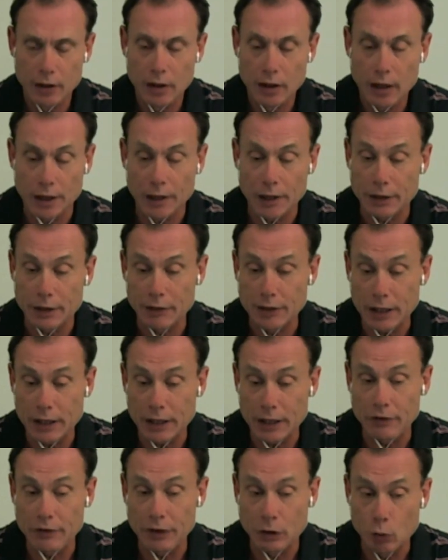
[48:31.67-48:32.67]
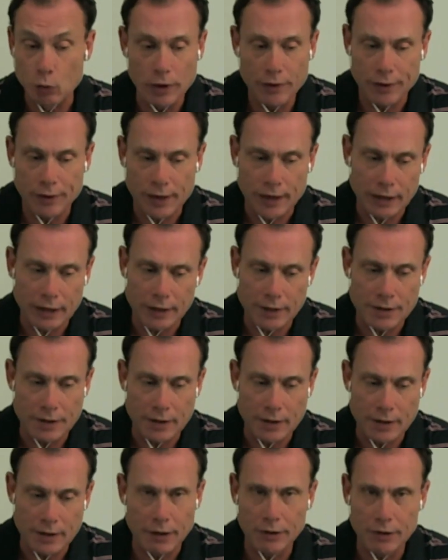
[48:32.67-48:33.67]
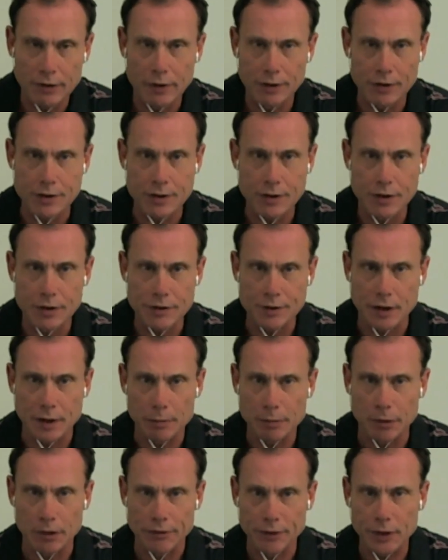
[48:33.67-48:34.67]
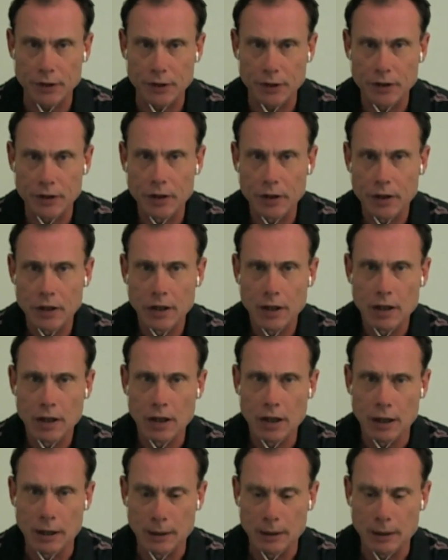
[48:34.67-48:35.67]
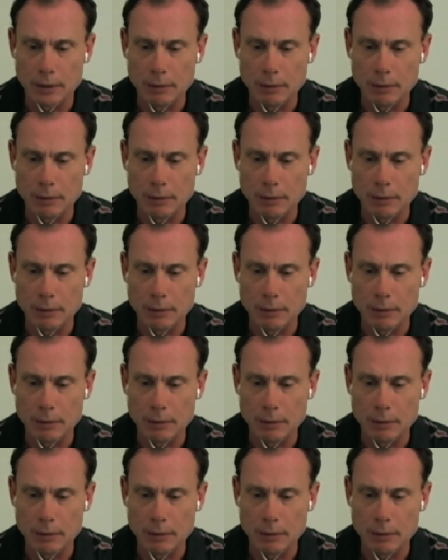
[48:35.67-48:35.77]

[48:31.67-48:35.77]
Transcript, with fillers: Yeah. And even even with that, it's not it's it's not perfect. No.